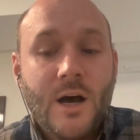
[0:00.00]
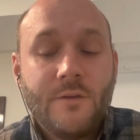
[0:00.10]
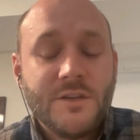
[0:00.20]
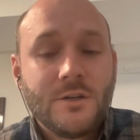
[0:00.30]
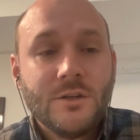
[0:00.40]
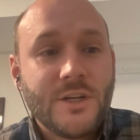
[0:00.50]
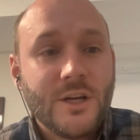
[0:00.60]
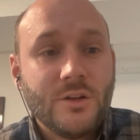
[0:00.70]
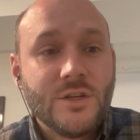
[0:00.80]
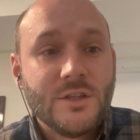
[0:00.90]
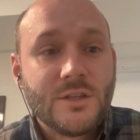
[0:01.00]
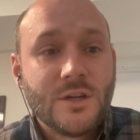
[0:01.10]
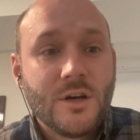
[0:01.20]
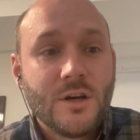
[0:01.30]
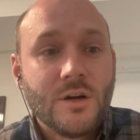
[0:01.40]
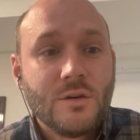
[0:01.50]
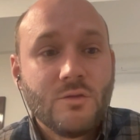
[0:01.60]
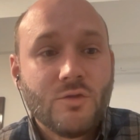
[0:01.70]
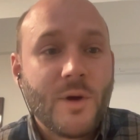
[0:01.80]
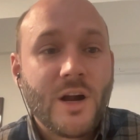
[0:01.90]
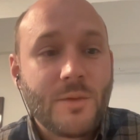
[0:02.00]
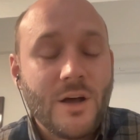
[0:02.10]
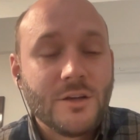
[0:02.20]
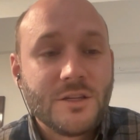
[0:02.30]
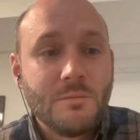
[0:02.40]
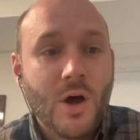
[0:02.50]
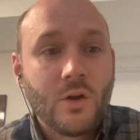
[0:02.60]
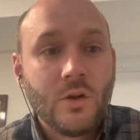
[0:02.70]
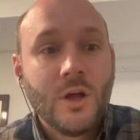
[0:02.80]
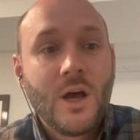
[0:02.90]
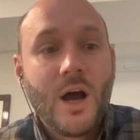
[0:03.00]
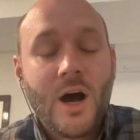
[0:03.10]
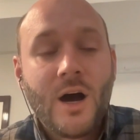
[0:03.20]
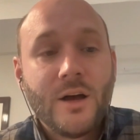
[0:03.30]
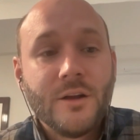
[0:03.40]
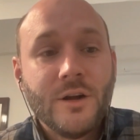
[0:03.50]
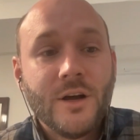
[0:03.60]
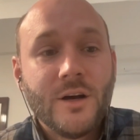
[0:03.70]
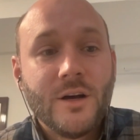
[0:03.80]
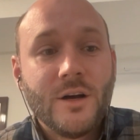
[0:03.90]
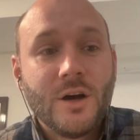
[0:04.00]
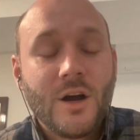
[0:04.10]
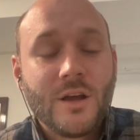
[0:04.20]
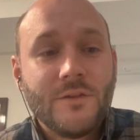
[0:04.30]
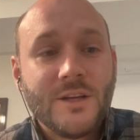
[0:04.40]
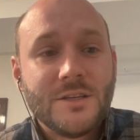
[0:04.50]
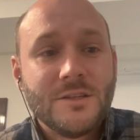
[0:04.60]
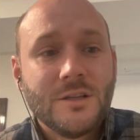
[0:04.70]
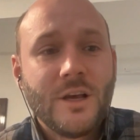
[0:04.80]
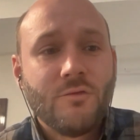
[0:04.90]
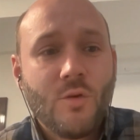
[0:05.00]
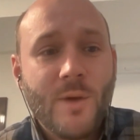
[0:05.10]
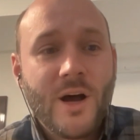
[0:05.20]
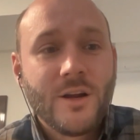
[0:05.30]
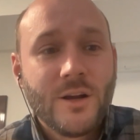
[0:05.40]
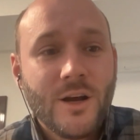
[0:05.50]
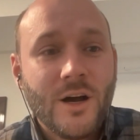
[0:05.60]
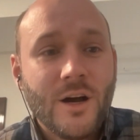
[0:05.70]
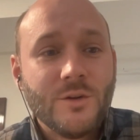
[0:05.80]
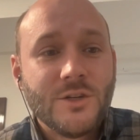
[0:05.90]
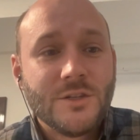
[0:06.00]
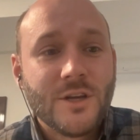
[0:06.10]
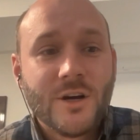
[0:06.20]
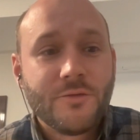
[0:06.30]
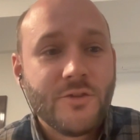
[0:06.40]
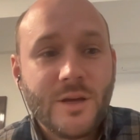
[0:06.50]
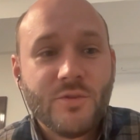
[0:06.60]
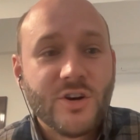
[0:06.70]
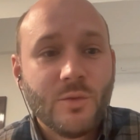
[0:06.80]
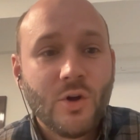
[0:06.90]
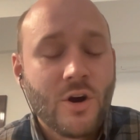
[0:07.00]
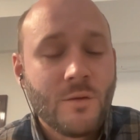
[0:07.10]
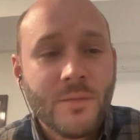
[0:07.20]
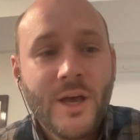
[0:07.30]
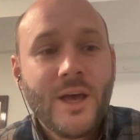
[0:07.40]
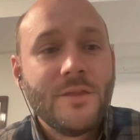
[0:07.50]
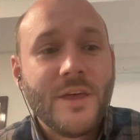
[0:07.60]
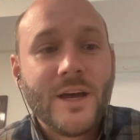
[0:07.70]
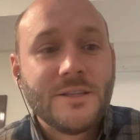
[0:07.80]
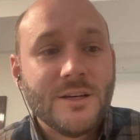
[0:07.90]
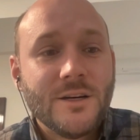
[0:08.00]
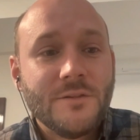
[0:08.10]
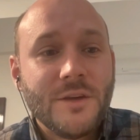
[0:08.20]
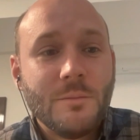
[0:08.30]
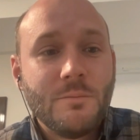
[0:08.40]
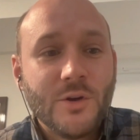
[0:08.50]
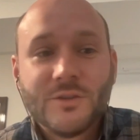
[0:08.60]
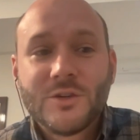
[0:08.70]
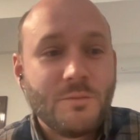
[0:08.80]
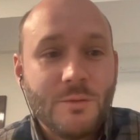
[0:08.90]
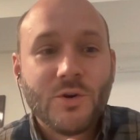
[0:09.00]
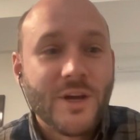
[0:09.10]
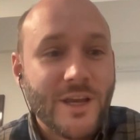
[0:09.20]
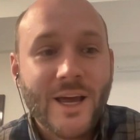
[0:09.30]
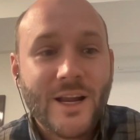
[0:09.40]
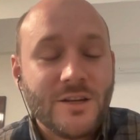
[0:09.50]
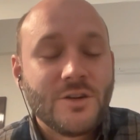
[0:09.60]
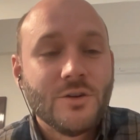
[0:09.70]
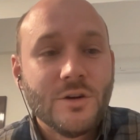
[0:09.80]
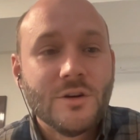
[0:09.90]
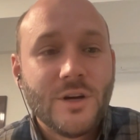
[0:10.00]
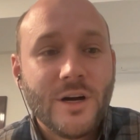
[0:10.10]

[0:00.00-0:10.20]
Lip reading: physical intelligence robotic policy model on Hugging Face's Lay Robot, which is their 3D printable arm that they built so people can get into